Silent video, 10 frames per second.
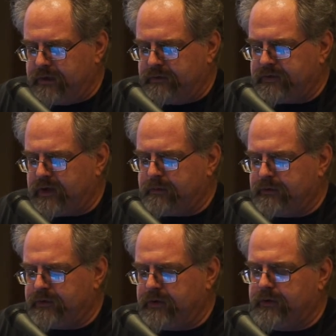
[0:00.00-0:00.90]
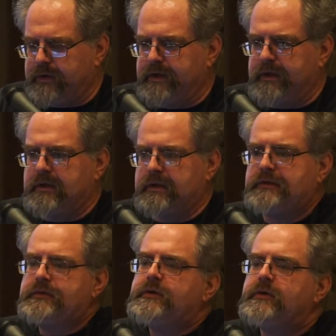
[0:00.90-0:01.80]
cybersecurity
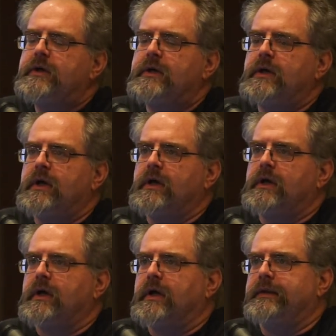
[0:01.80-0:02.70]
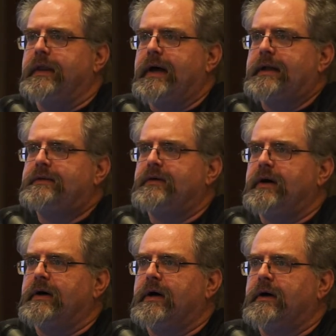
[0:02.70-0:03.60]
nihilist, in that
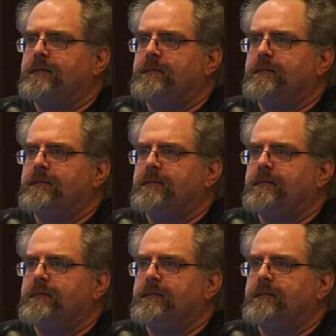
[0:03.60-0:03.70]
uh,